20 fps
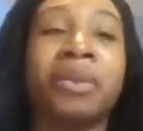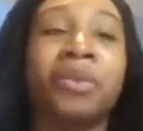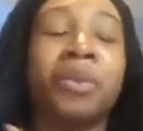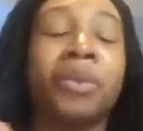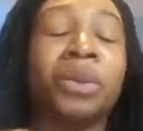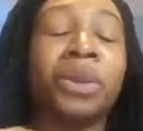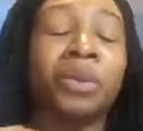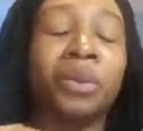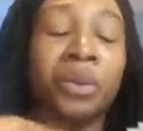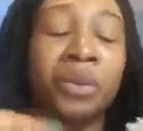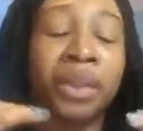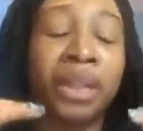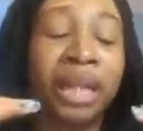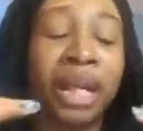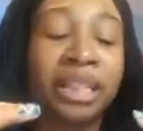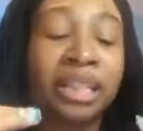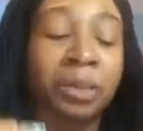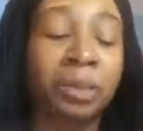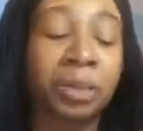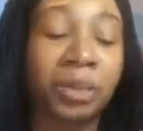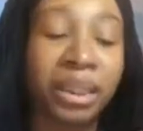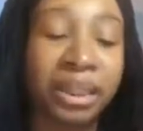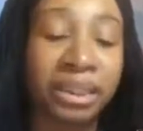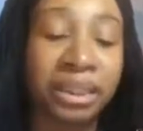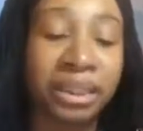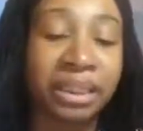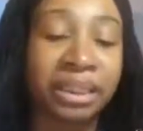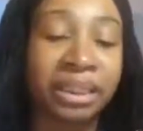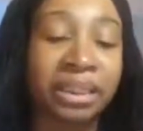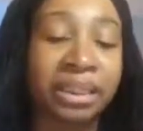when we're in God's
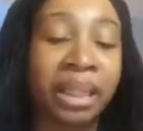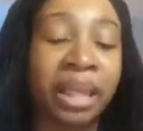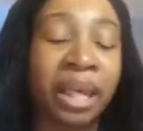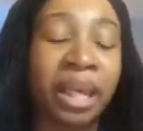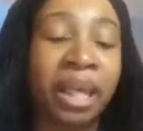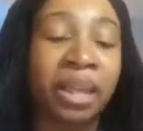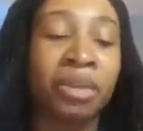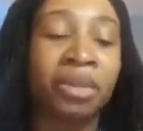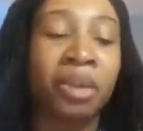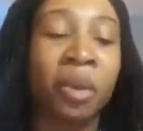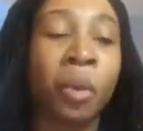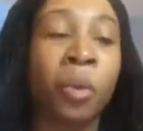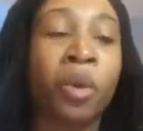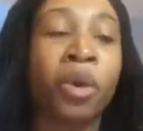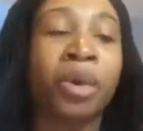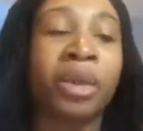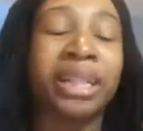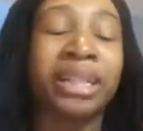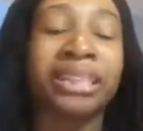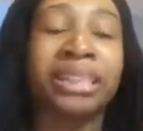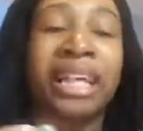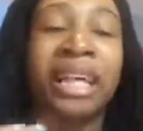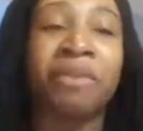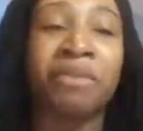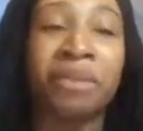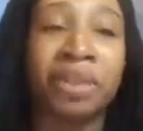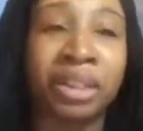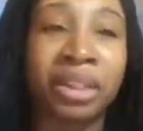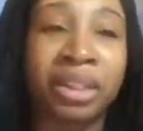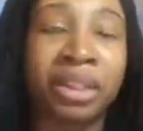presence, the work is
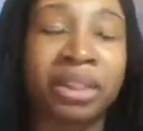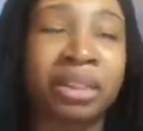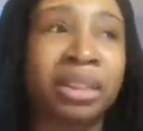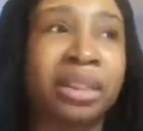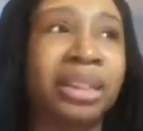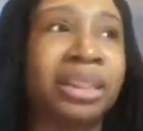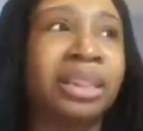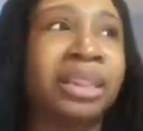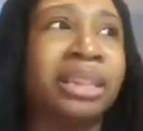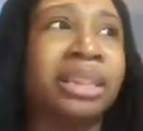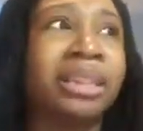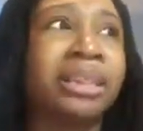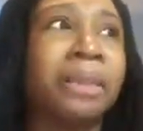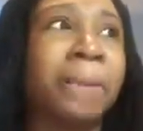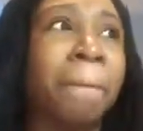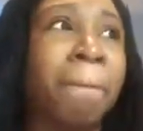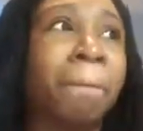effortless. The